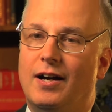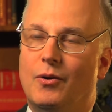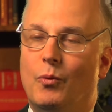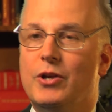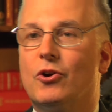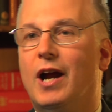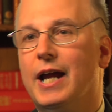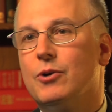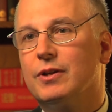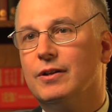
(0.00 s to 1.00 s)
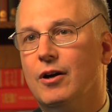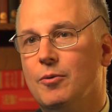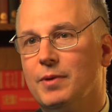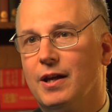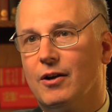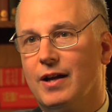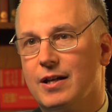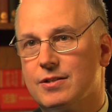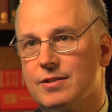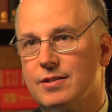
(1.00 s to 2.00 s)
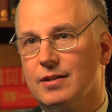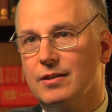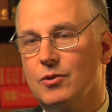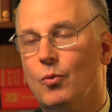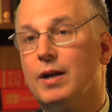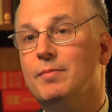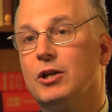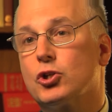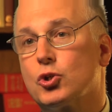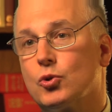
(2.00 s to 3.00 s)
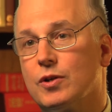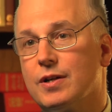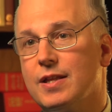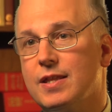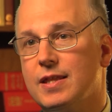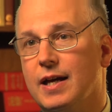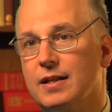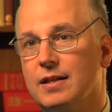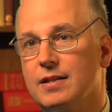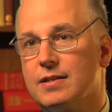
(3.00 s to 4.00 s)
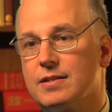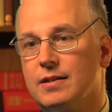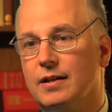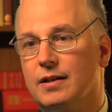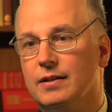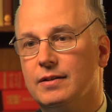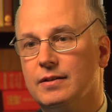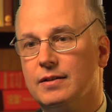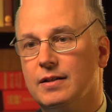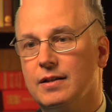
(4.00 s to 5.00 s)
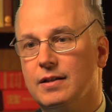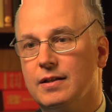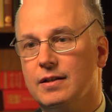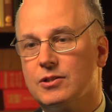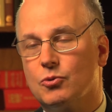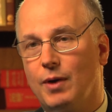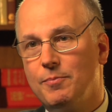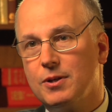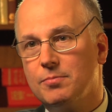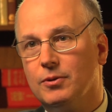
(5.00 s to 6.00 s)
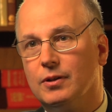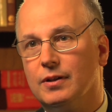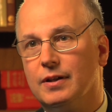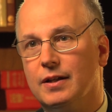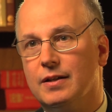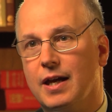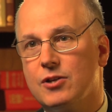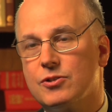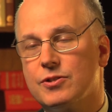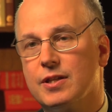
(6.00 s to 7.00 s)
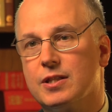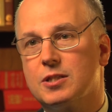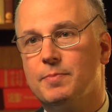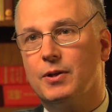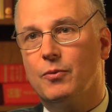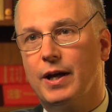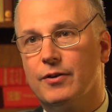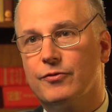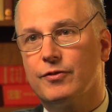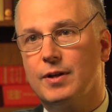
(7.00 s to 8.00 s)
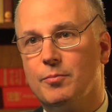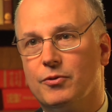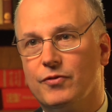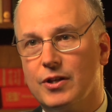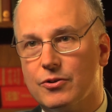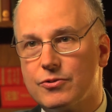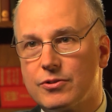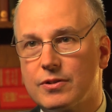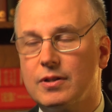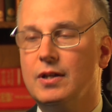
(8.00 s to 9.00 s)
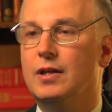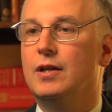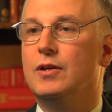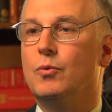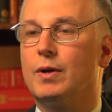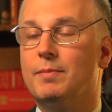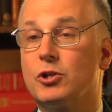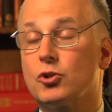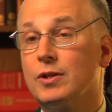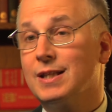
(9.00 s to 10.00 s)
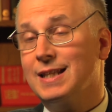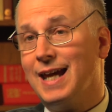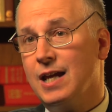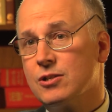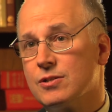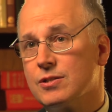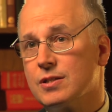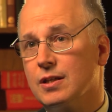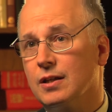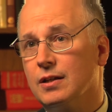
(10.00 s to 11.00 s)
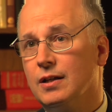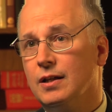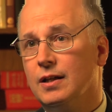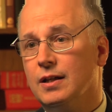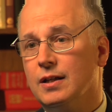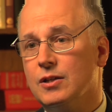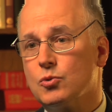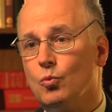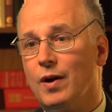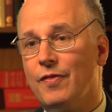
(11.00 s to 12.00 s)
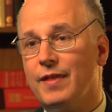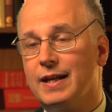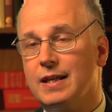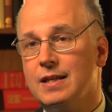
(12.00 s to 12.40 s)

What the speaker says: When you're hiring a home care agency, you want to make sure that it's a reputable agency that's been around for a number of years. You want to make sure that the agency is one that